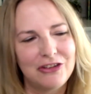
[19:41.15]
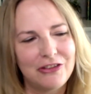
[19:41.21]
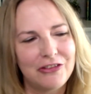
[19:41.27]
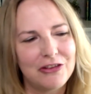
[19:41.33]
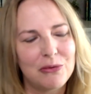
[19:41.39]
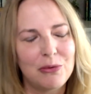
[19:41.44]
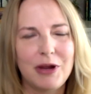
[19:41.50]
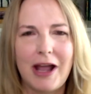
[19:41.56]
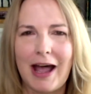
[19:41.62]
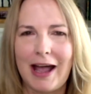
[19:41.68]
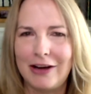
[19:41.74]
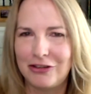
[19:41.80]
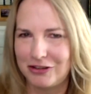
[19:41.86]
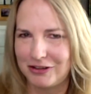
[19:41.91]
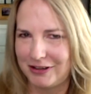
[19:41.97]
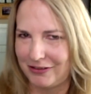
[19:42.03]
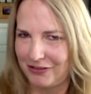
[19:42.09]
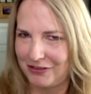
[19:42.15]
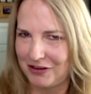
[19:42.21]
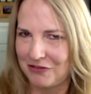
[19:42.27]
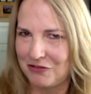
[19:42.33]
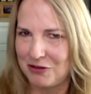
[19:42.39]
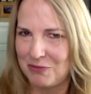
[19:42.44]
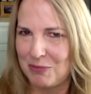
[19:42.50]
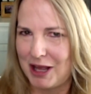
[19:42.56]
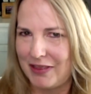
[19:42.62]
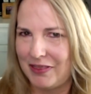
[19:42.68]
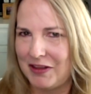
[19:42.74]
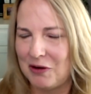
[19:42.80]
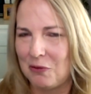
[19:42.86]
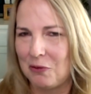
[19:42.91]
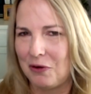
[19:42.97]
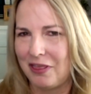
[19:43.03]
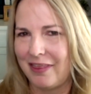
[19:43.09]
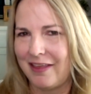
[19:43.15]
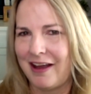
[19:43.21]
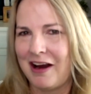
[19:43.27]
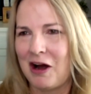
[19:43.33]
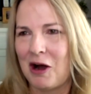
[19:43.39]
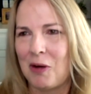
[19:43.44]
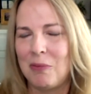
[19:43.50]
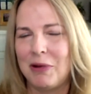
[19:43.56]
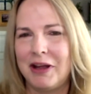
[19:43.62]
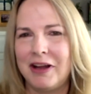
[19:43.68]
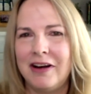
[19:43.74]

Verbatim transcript: just the reactions of the men that were there.